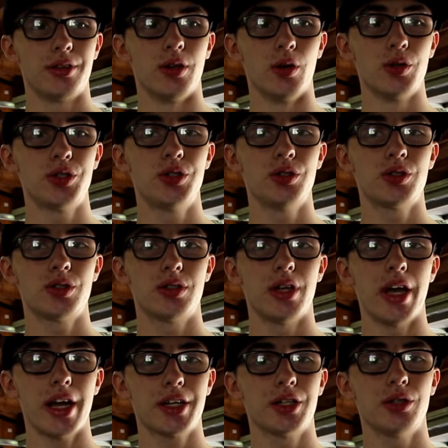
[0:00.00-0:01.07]

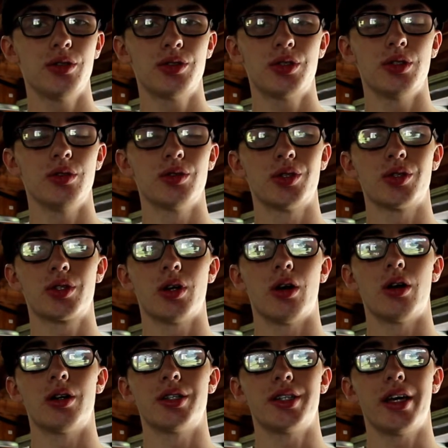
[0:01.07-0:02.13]
They actually used to use those
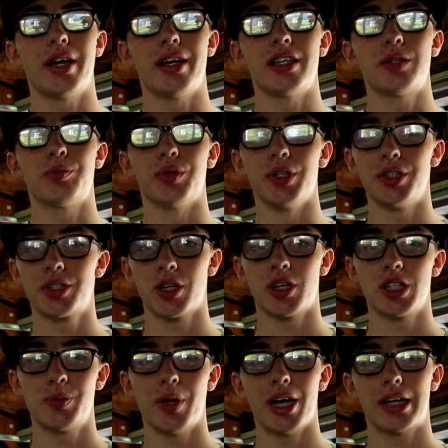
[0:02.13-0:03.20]
cars as police
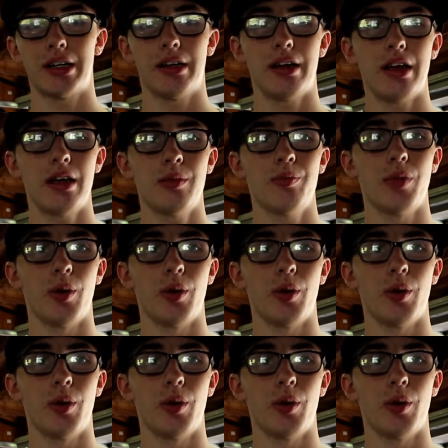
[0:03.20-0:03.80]
cars back in the day,